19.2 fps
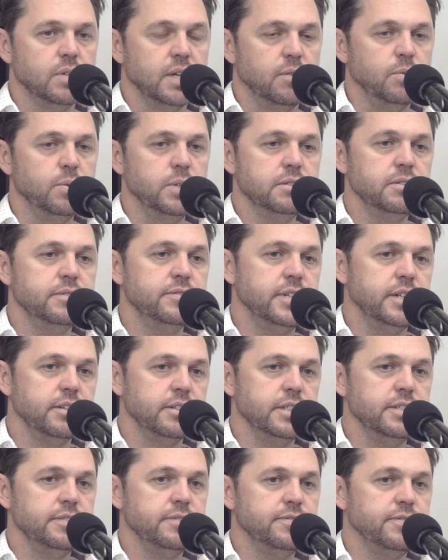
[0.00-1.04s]
we were
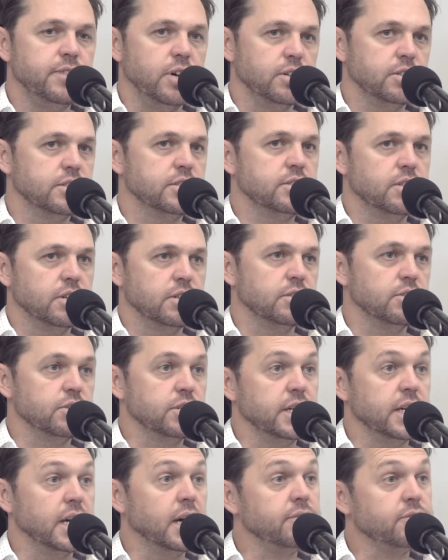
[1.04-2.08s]
very focused on
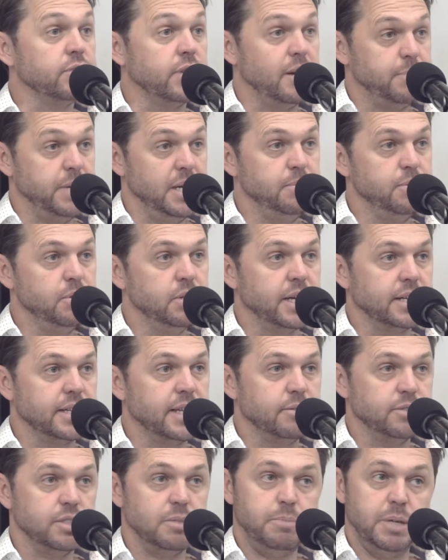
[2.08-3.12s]
looking after our people. Like that
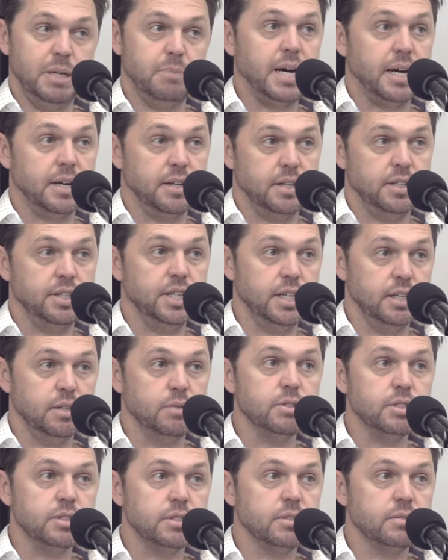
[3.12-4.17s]
was a big part of the deal,
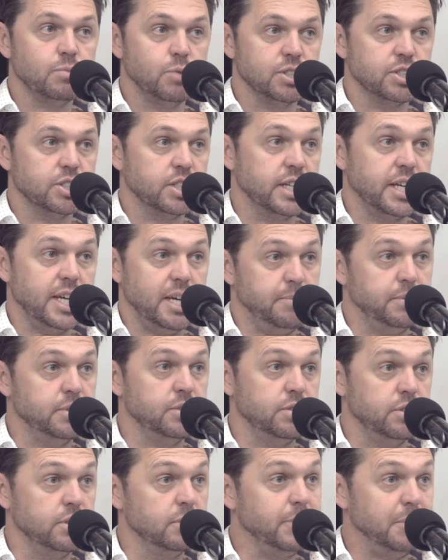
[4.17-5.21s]
was what's going to happen
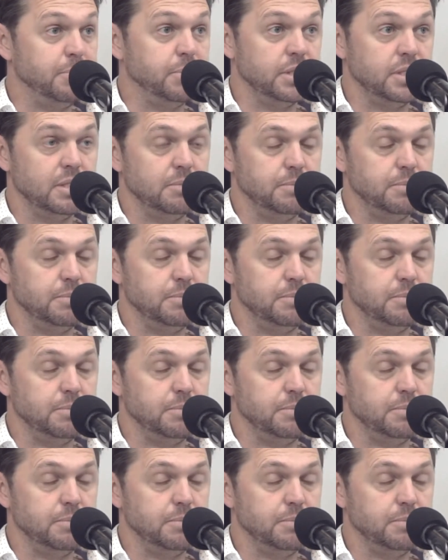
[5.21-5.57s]
to the people in the